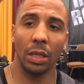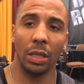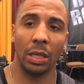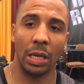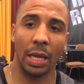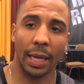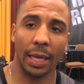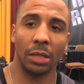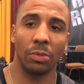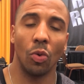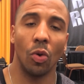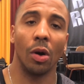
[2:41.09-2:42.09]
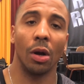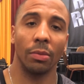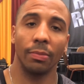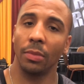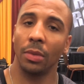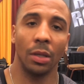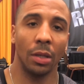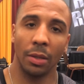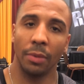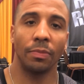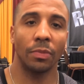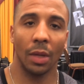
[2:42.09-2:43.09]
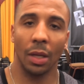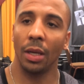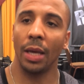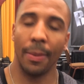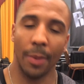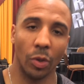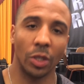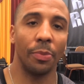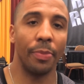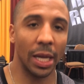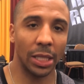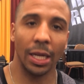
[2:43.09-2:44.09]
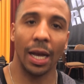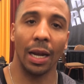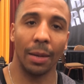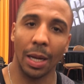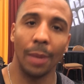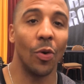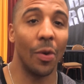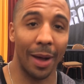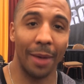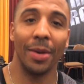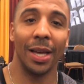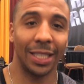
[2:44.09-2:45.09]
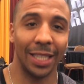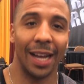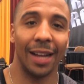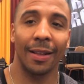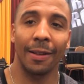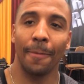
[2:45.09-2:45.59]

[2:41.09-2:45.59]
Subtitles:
Nick is more, hit me with your best shot, and I'm coming with my best shot.